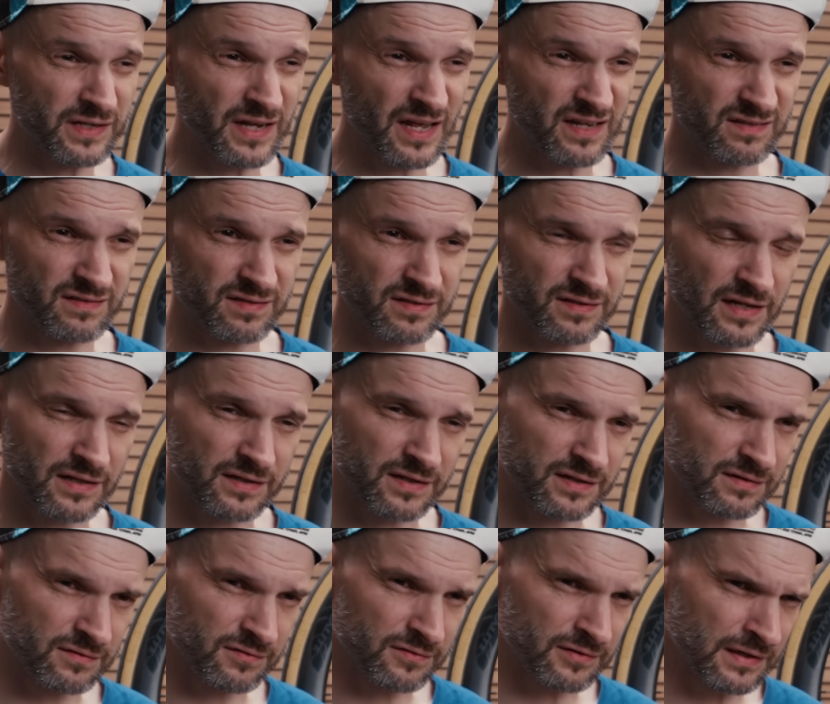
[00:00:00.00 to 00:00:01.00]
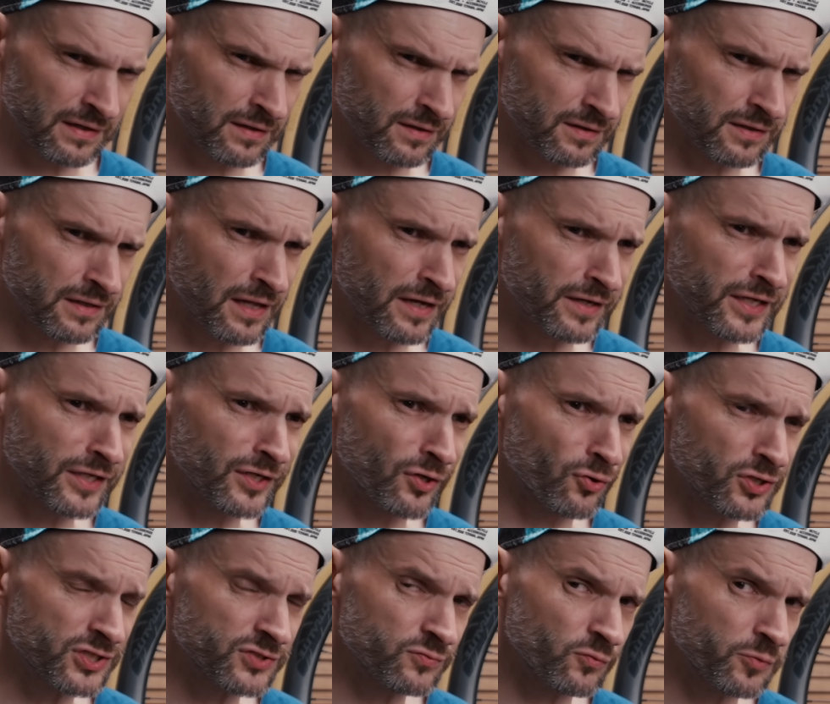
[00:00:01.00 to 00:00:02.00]
that that little clunky
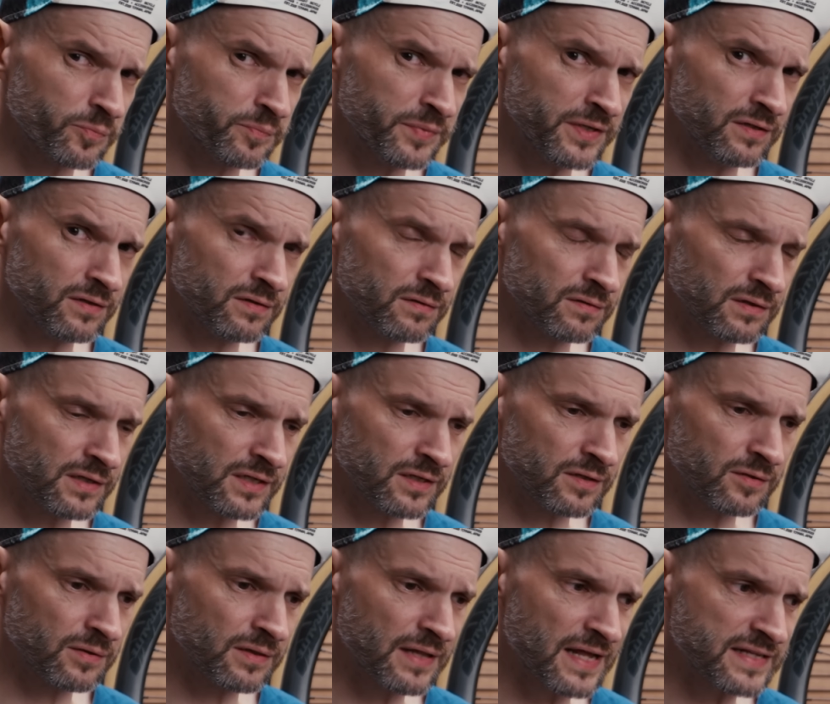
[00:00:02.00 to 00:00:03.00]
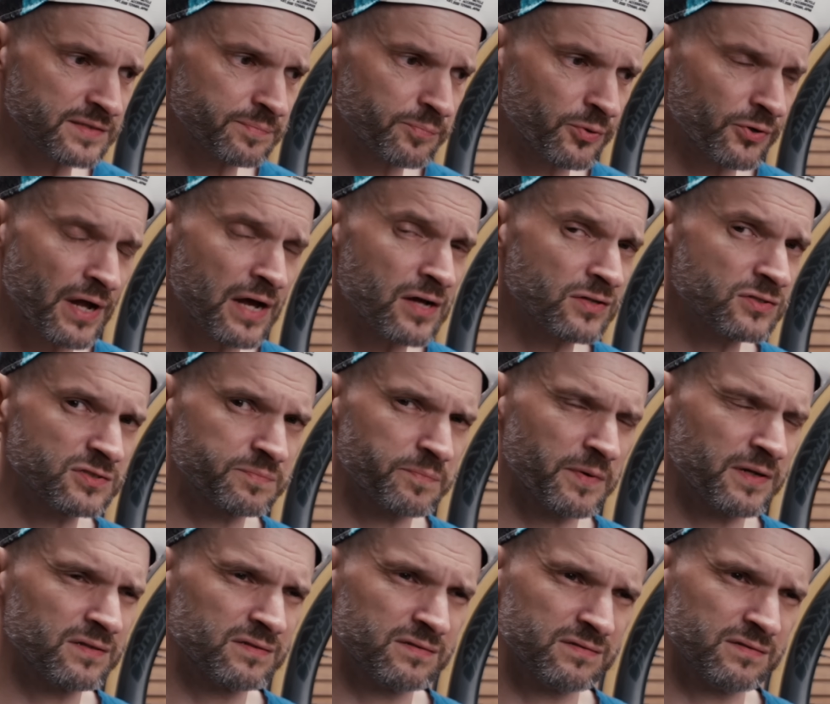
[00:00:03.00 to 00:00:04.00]
noise would be a little less pronounced,
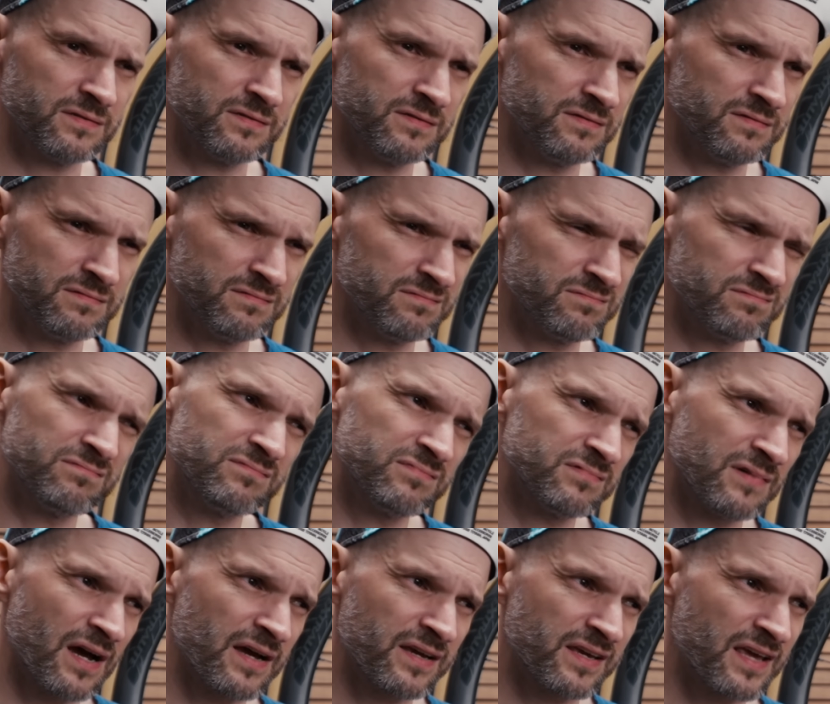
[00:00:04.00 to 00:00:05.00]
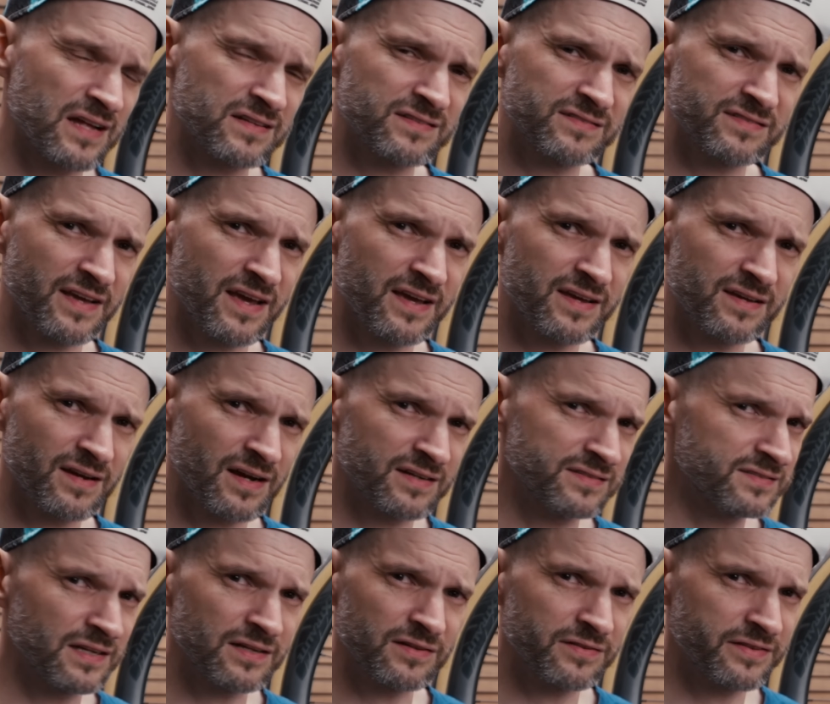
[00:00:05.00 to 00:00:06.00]
but I can't say. I
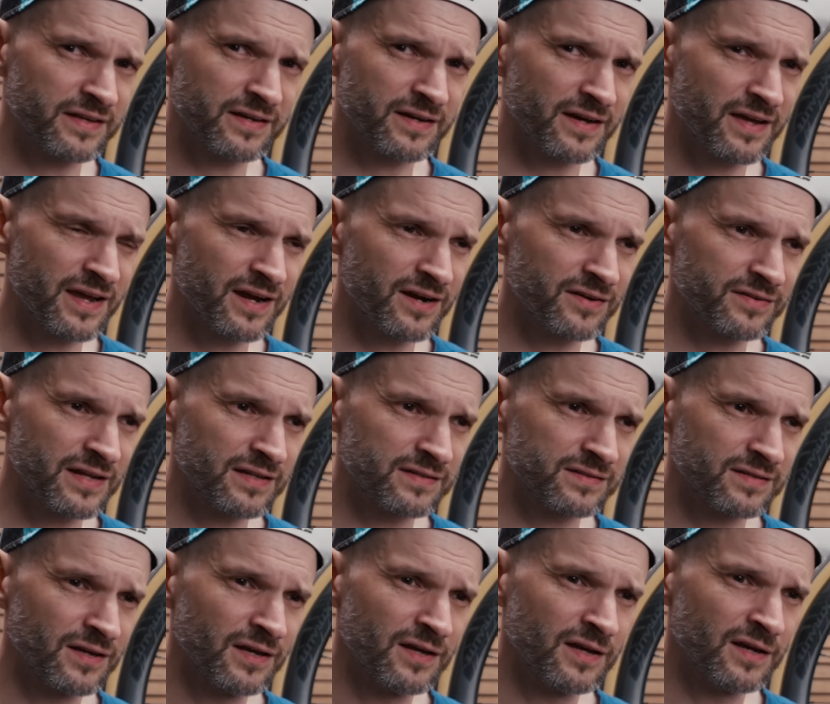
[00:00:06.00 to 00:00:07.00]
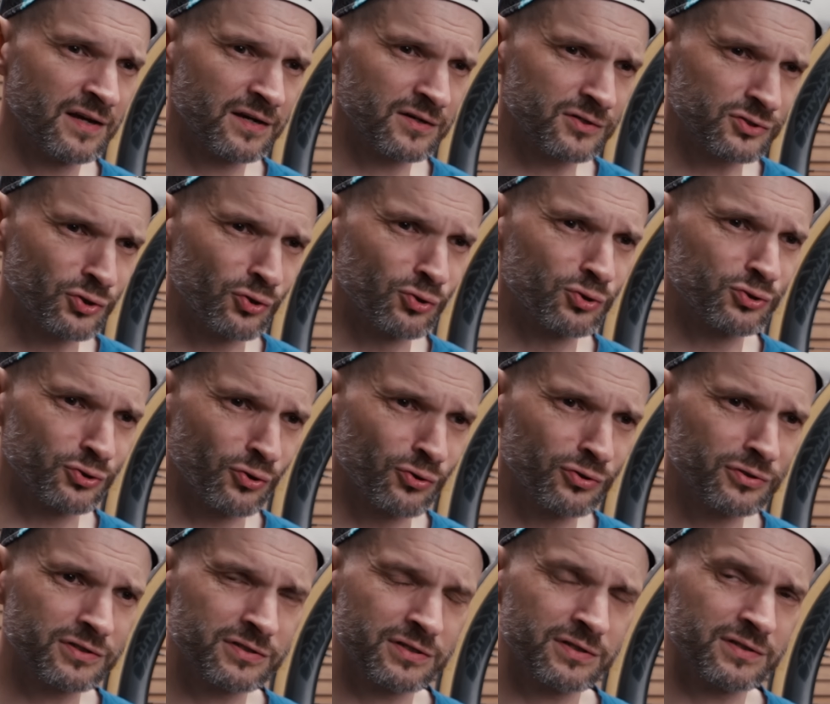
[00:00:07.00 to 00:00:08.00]
still think I hear that
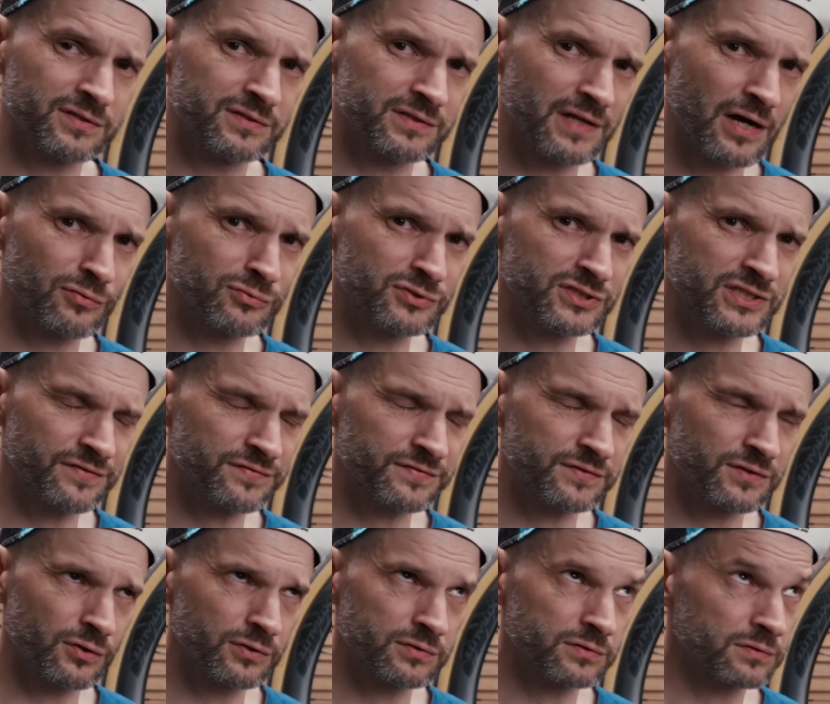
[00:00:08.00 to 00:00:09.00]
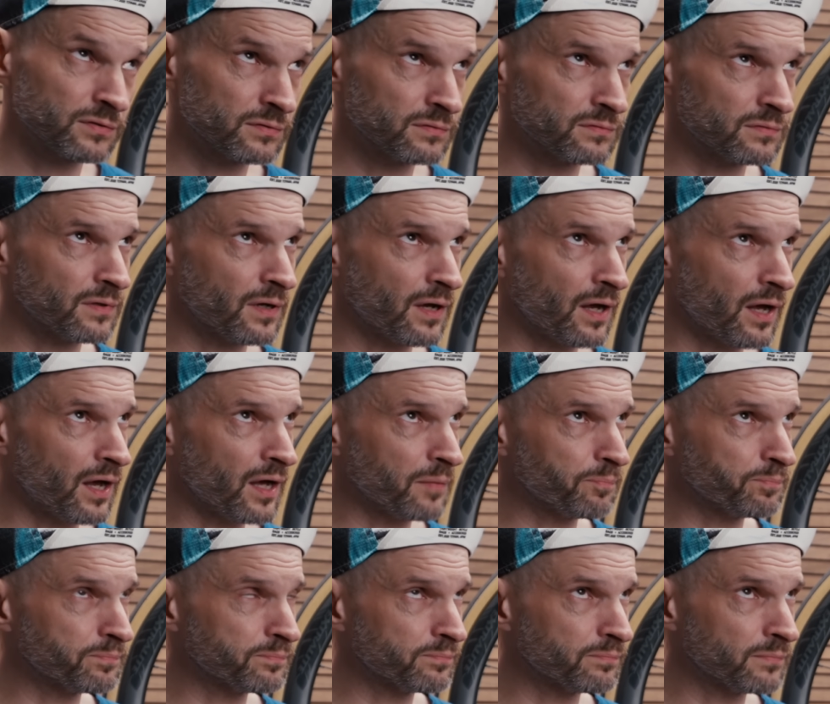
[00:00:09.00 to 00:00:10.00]
ka-dunk downshift noise,
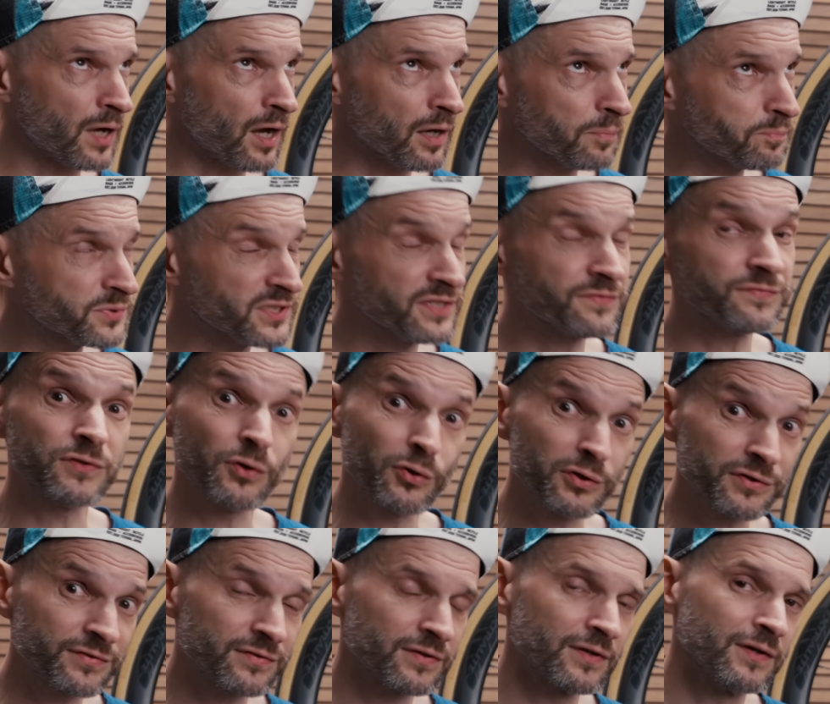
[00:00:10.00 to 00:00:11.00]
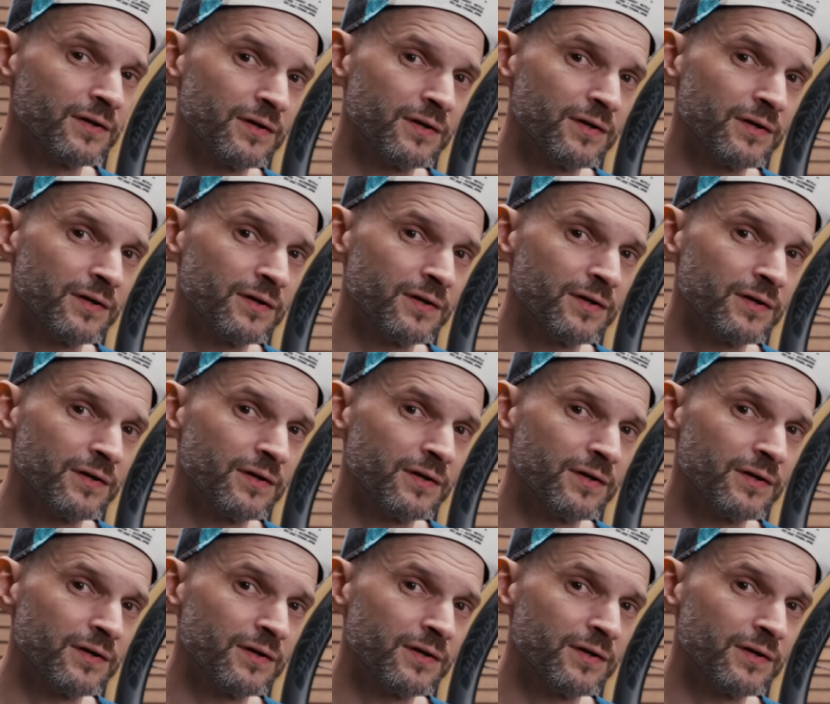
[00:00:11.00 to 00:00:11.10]
upshift noise.